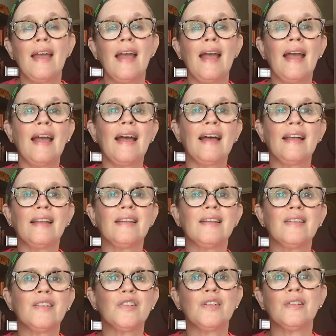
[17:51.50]
And
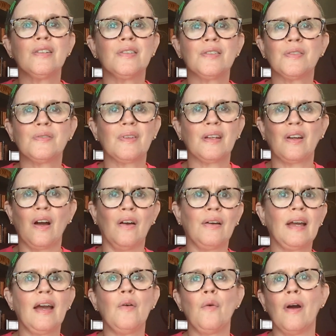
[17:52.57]
she's like,
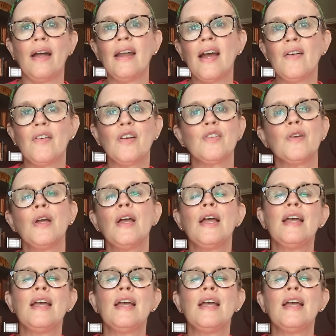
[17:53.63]
okay, whatever